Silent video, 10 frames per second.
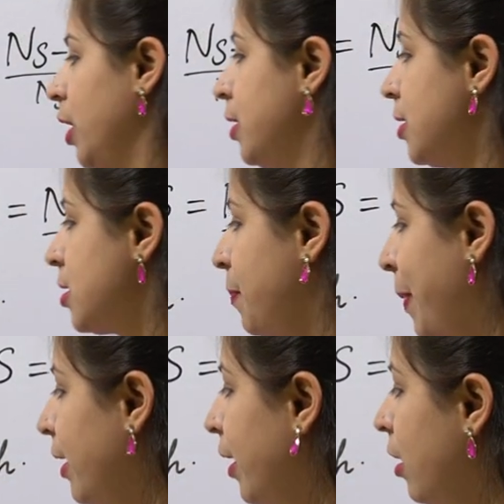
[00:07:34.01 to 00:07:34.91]
it is
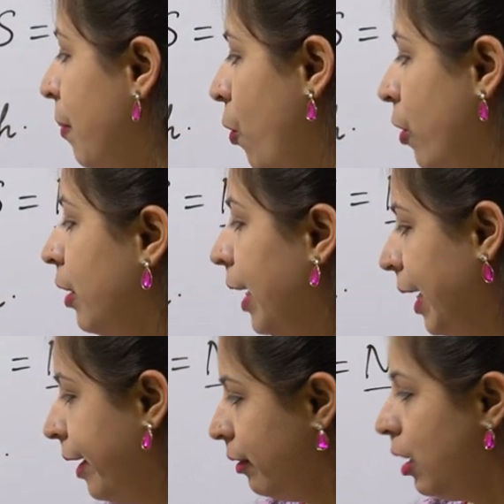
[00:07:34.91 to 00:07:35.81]
depending upon
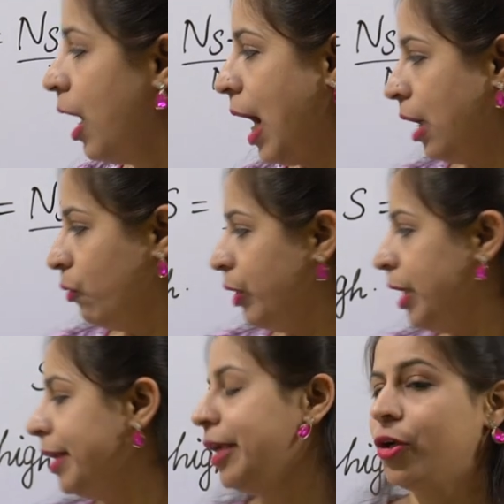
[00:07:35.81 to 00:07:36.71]
n, and
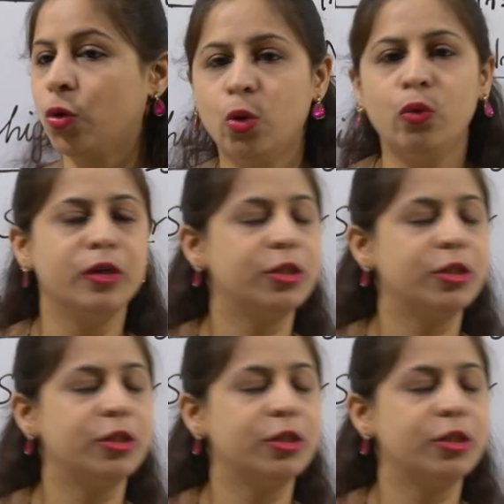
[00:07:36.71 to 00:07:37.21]
V D two,